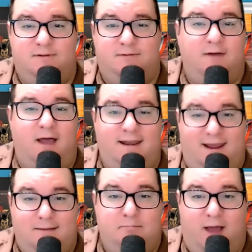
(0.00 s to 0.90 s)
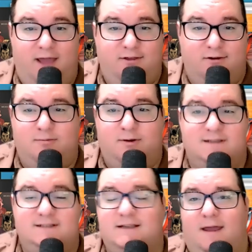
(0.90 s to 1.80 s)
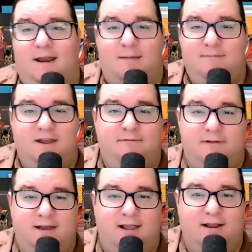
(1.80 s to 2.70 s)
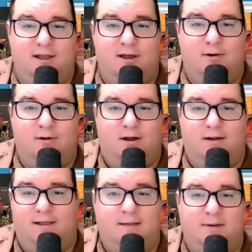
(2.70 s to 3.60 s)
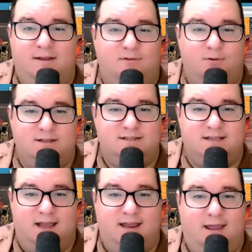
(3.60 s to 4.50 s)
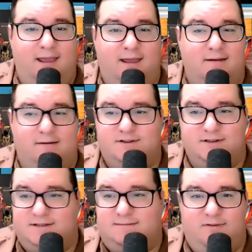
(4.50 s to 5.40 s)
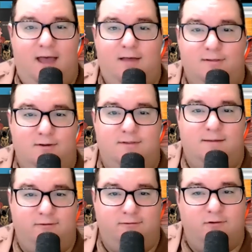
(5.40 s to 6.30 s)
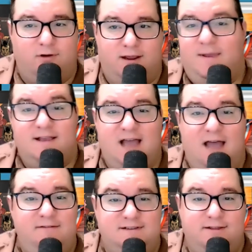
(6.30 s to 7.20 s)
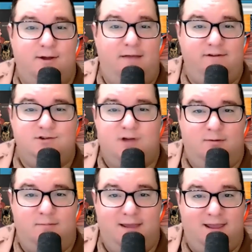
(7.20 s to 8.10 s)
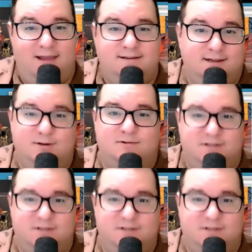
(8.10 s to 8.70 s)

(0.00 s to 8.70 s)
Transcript: find and buy their books, then I'm definitely not going to go on like a BitTorrent site and just download them for free, because obviously they're having trouble making digital